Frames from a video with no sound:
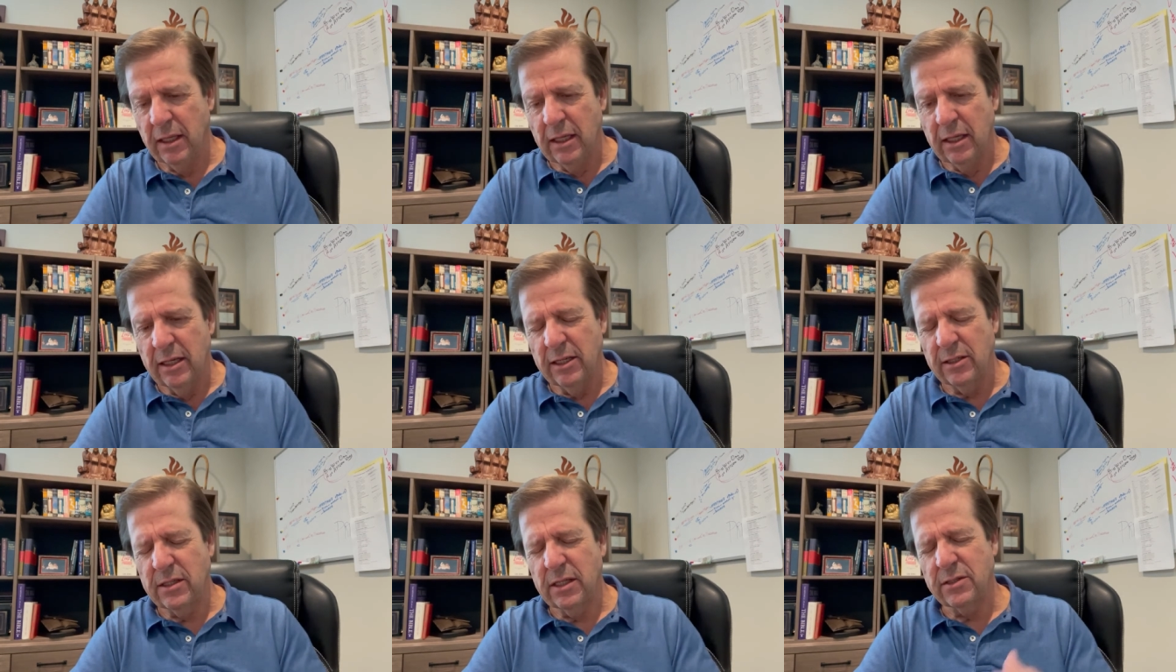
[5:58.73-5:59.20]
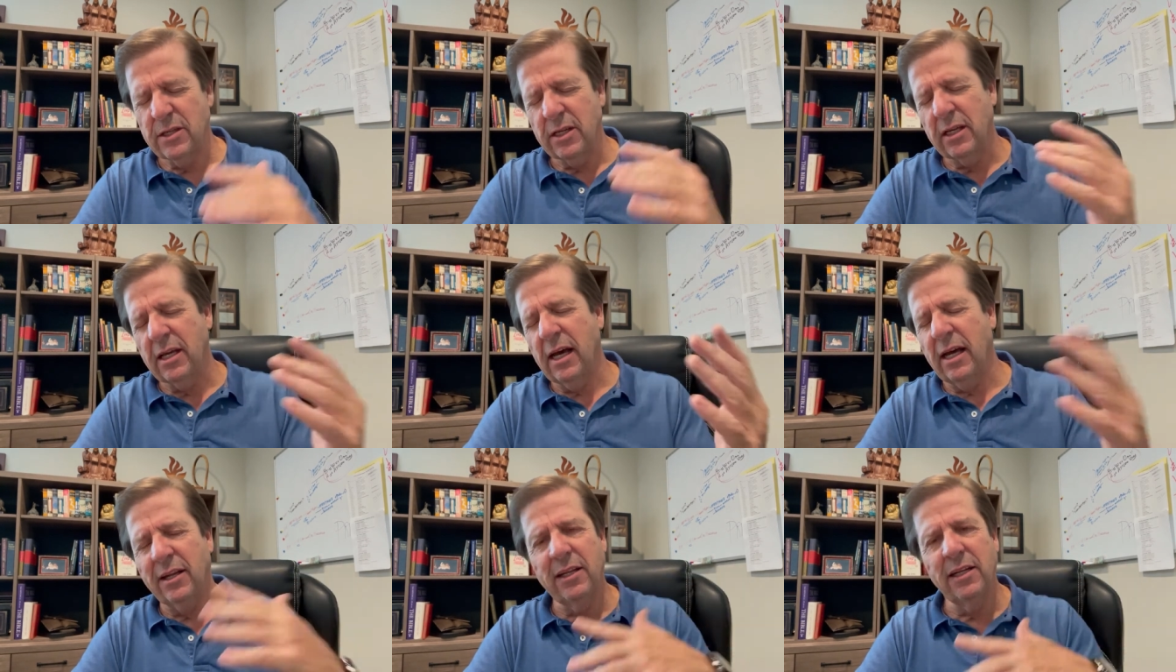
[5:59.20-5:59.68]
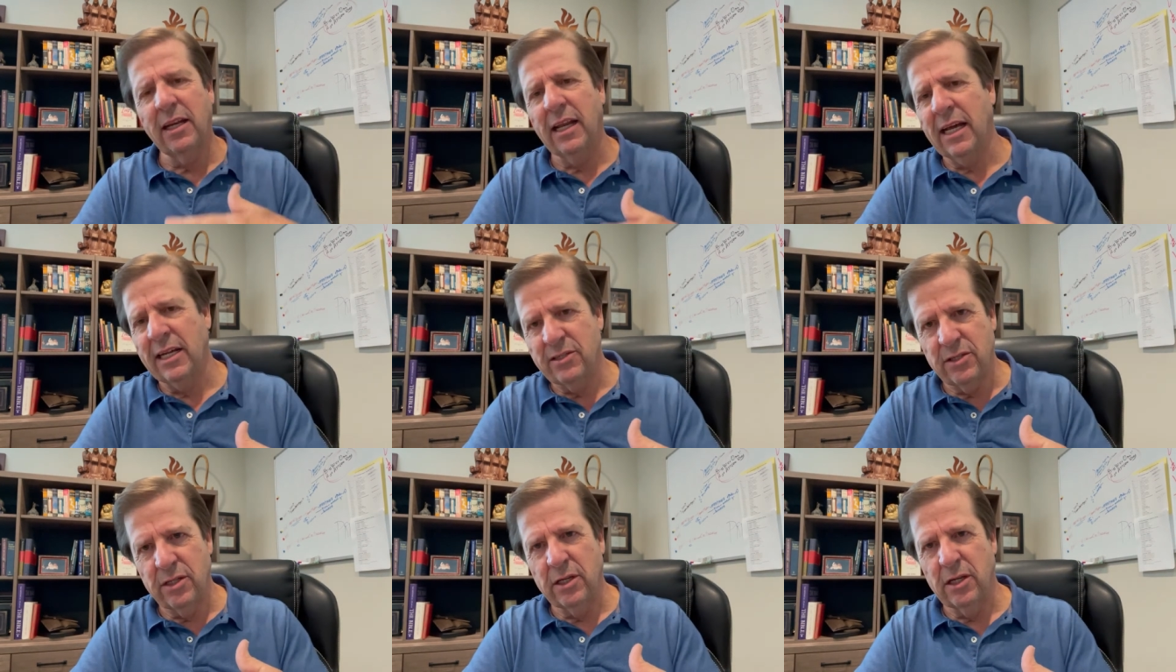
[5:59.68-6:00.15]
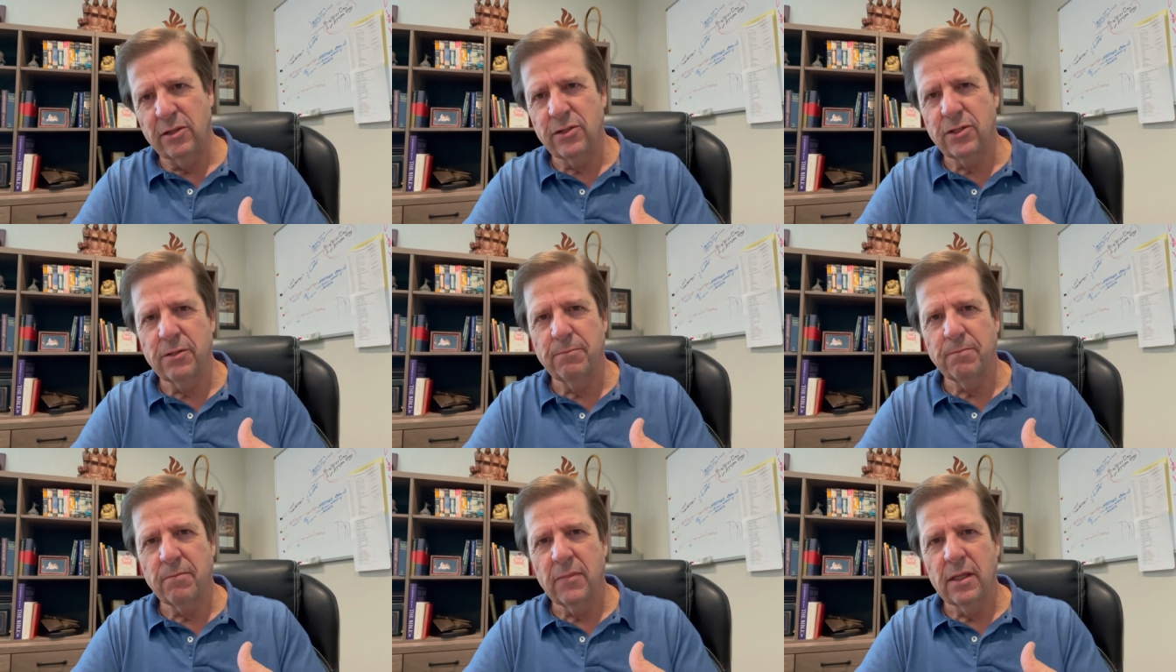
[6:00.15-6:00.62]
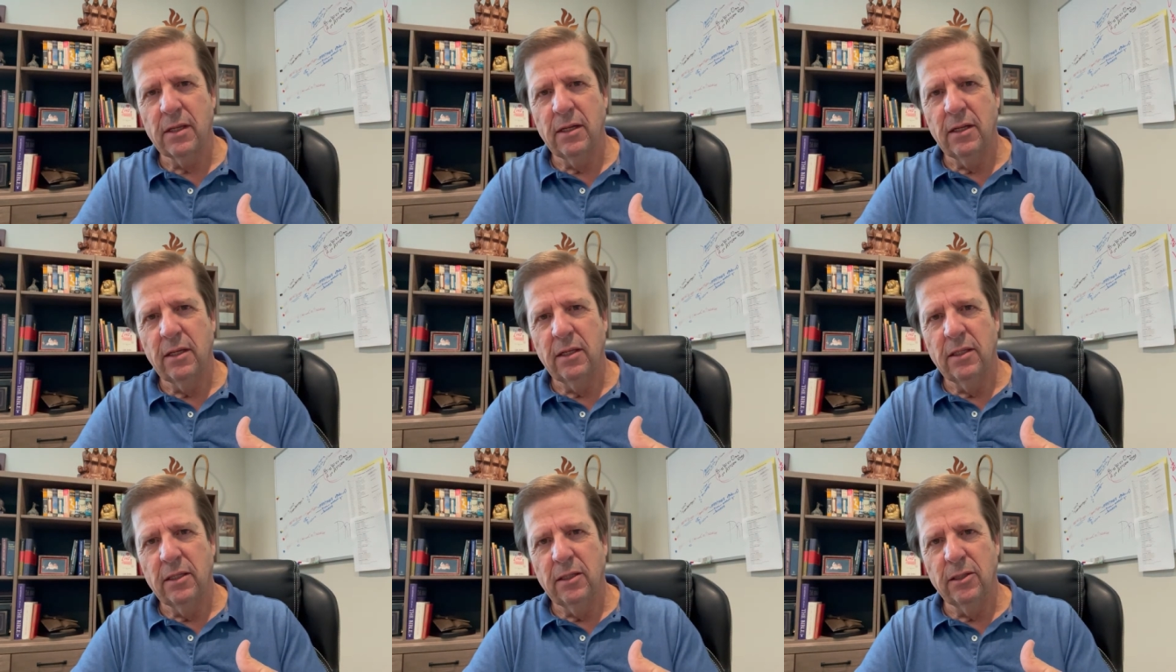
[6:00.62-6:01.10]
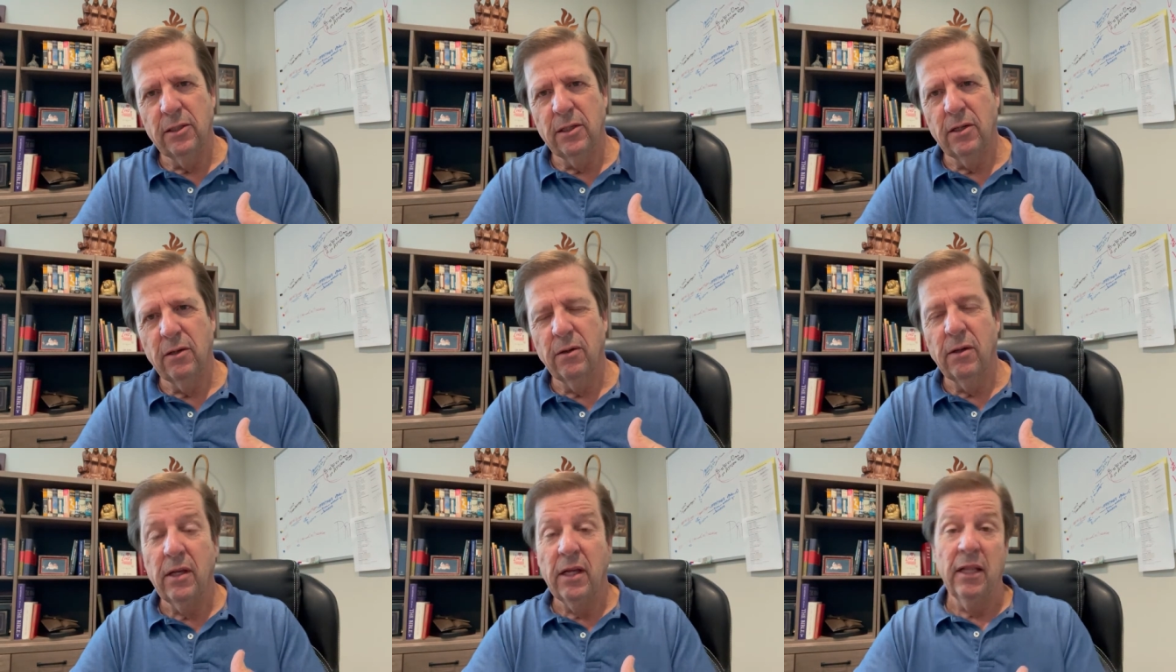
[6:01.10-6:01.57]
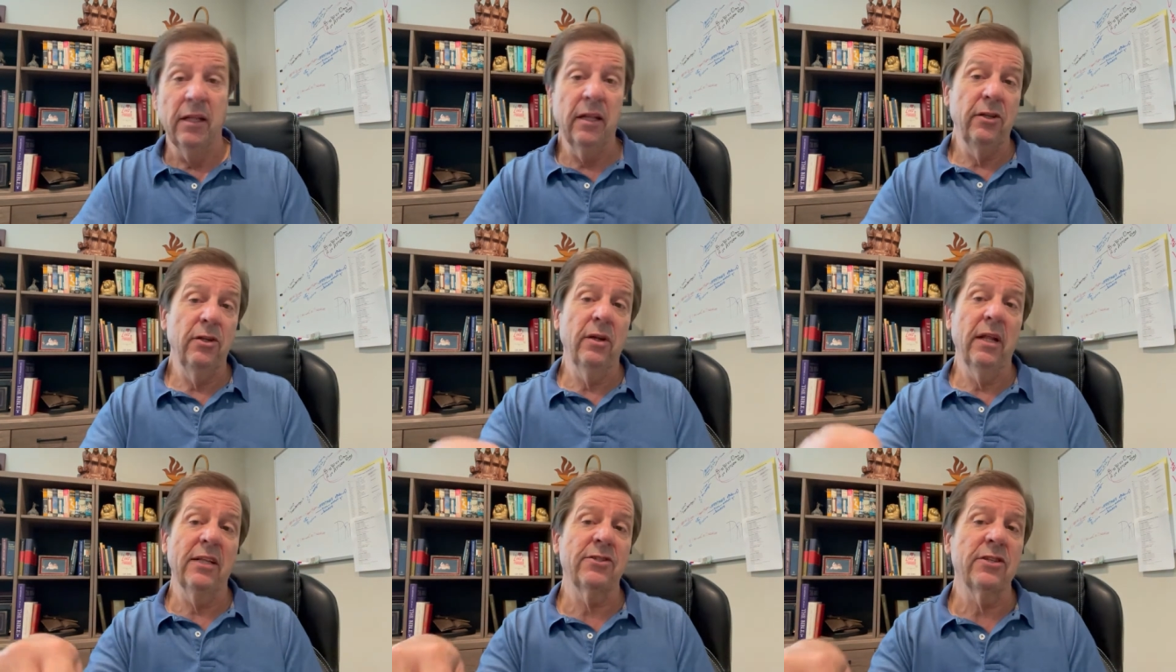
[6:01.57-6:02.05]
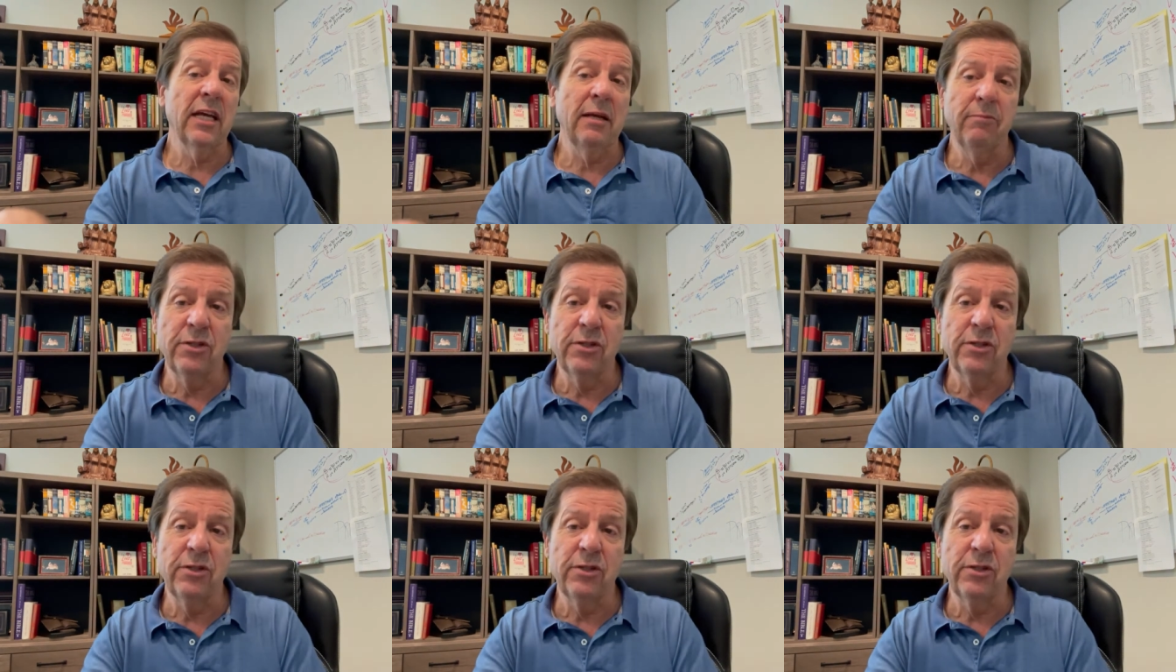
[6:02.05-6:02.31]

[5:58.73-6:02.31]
He says that God delights in us. You know, that, you know that same